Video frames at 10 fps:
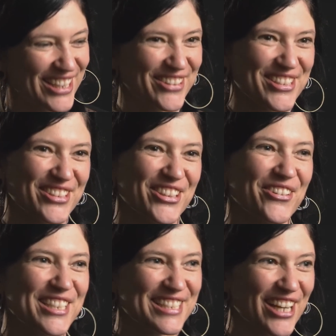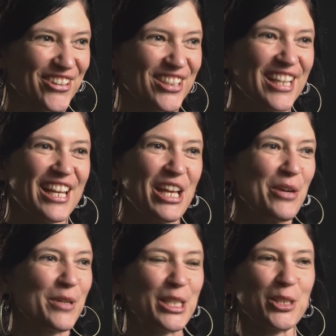you know, so going down
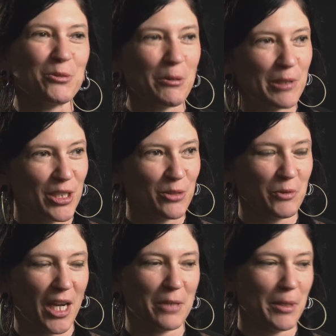we didn't know what we were gonna find.